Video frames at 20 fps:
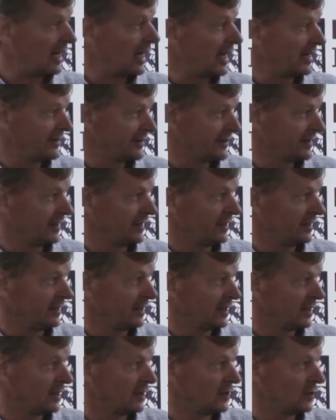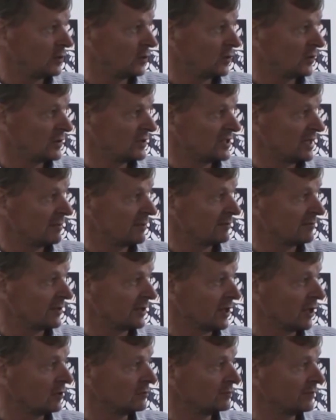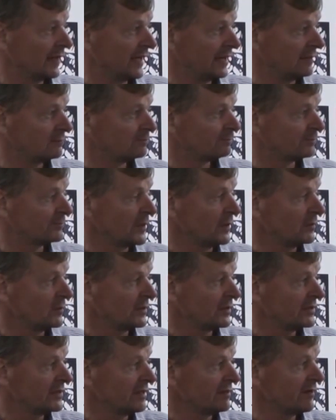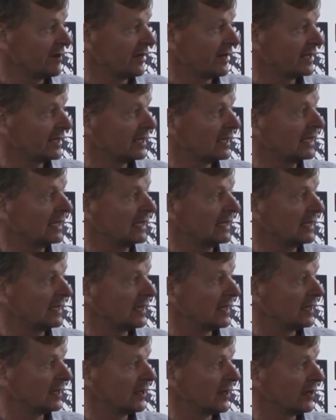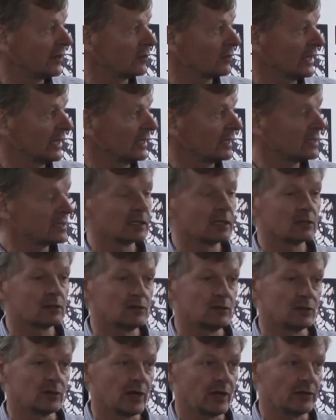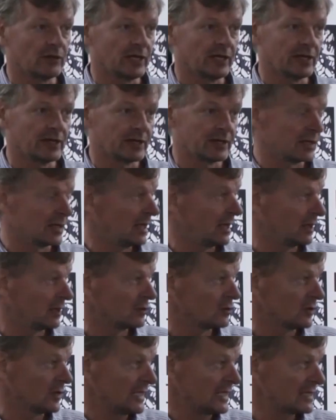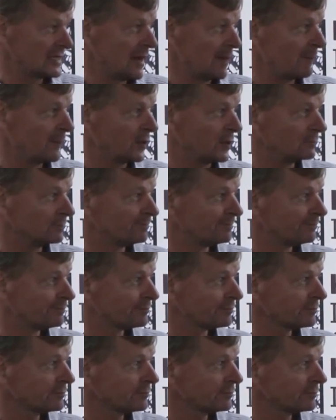as the northern tip of the Gulf here. And you can see very clearly an Ionic, crude Ionic Greek temple.